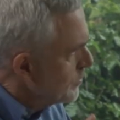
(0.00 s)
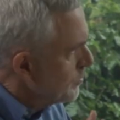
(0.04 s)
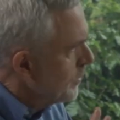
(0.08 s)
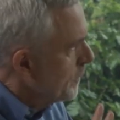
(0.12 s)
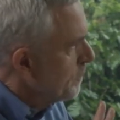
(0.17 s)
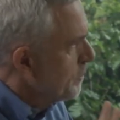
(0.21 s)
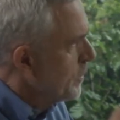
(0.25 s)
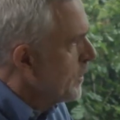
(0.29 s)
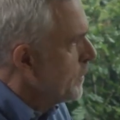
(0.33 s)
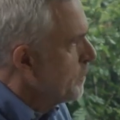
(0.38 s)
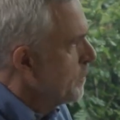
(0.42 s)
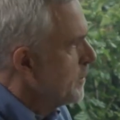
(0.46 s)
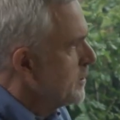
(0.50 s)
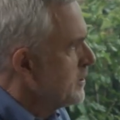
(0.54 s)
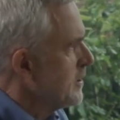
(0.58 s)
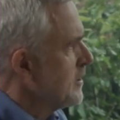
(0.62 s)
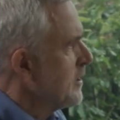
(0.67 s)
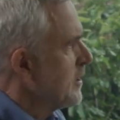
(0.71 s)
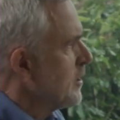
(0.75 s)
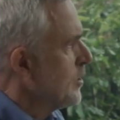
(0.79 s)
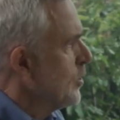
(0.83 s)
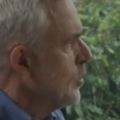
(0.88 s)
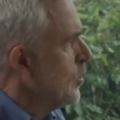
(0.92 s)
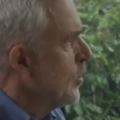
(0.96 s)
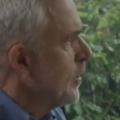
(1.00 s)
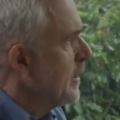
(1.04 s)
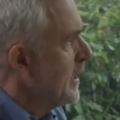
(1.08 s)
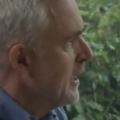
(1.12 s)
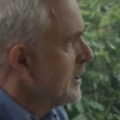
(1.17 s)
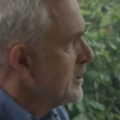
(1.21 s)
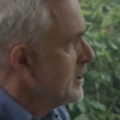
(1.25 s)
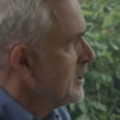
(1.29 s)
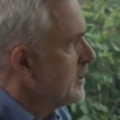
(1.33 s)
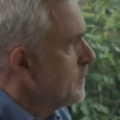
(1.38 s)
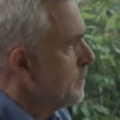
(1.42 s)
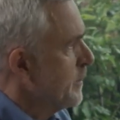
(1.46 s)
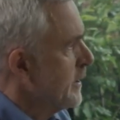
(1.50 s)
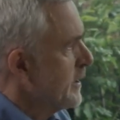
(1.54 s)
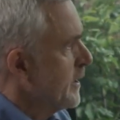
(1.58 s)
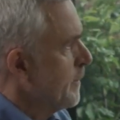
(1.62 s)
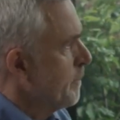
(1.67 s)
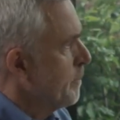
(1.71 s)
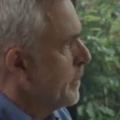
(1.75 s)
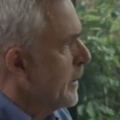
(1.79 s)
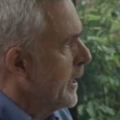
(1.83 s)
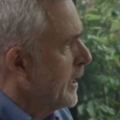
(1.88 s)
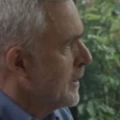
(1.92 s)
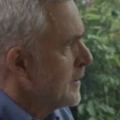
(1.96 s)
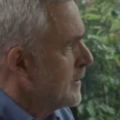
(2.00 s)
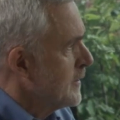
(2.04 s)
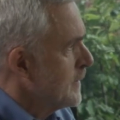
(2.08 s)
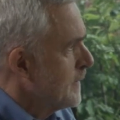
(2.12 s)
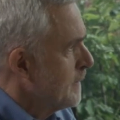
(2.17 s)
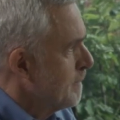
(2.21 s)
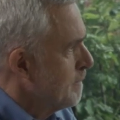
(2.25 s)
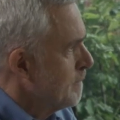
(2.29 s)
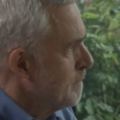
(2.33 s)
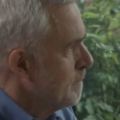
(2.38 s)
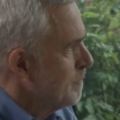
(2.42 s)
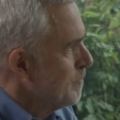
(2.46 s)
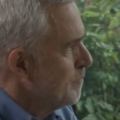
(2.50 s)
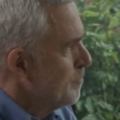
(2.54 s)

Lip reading: That's where purpose at the core has its big impact.